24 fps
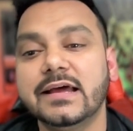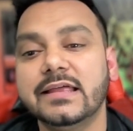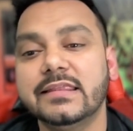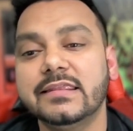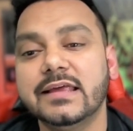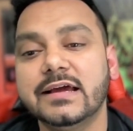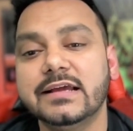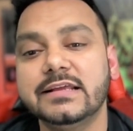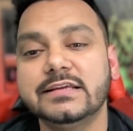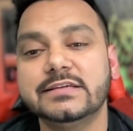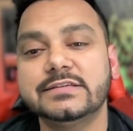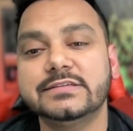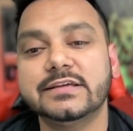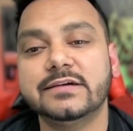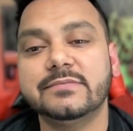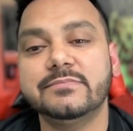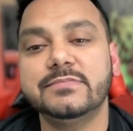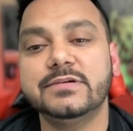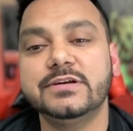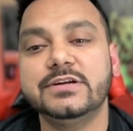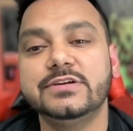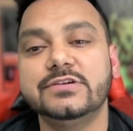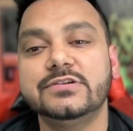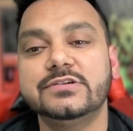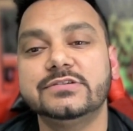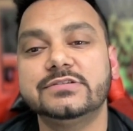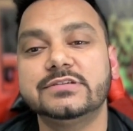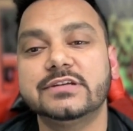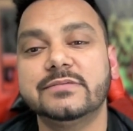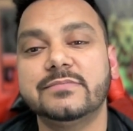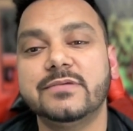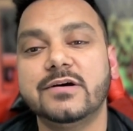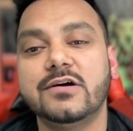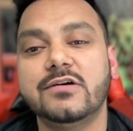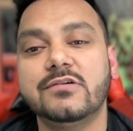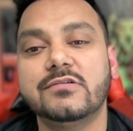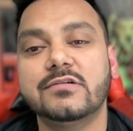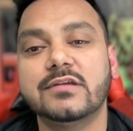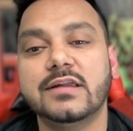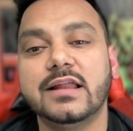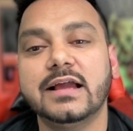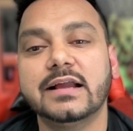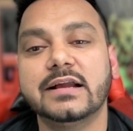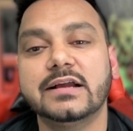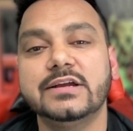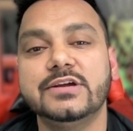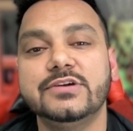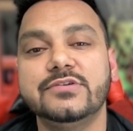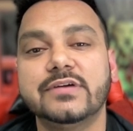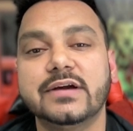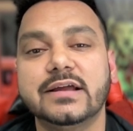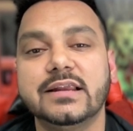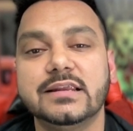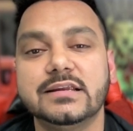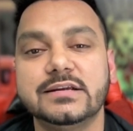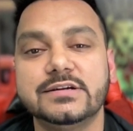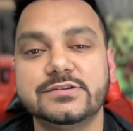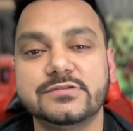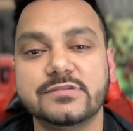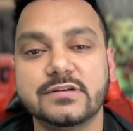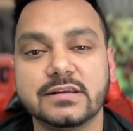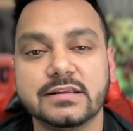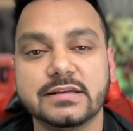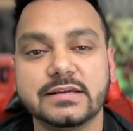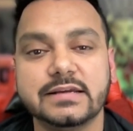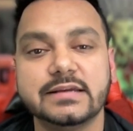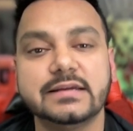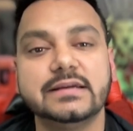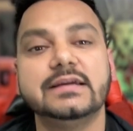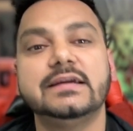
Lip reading: there's just some videos about, like, you can literally